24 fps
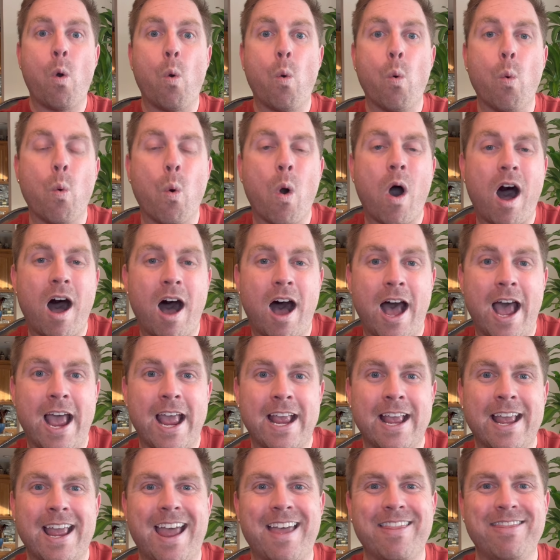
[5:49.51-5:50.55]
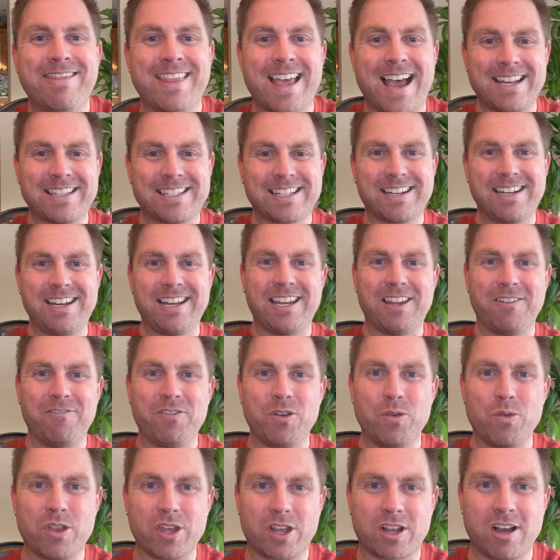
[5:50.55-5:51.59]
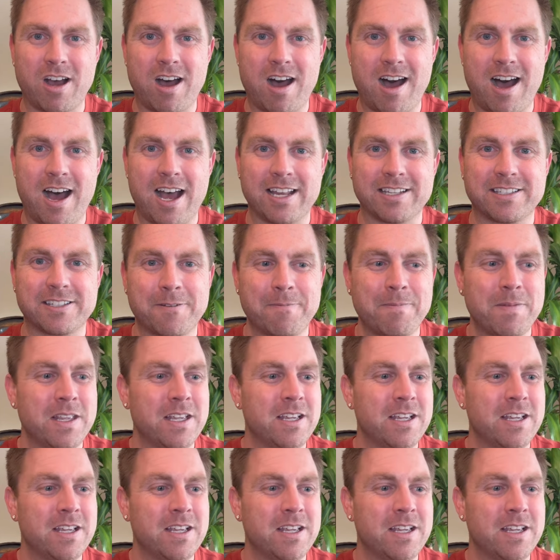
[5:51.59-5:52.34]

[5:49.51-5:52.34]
Why? And that's going to give you the cause.